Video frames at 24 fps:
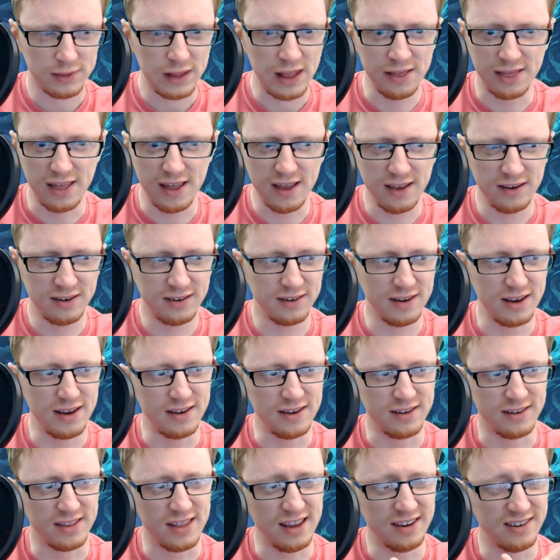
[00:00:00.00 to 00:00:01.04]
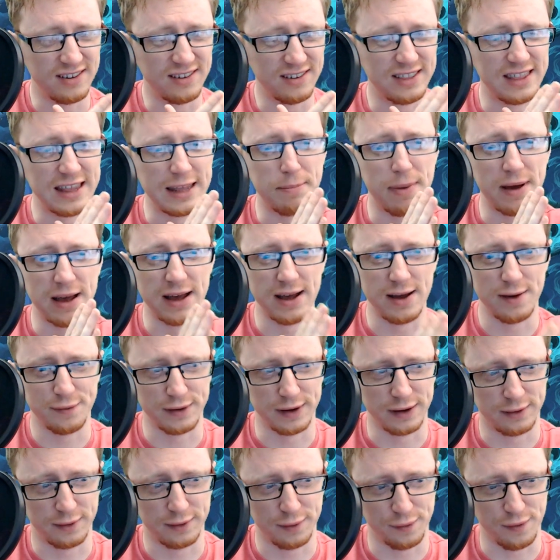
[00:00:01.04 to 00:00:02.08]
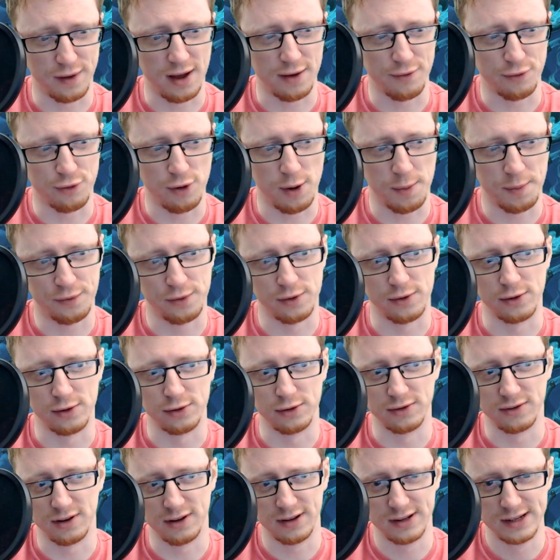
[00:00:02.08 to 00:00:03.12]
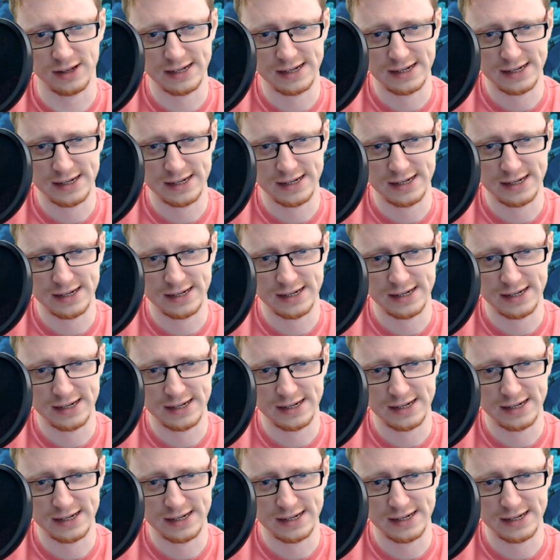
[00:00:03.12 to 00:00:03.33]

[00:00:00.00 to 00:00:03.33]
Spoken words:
This is the perfect 5-drop for a Hunter.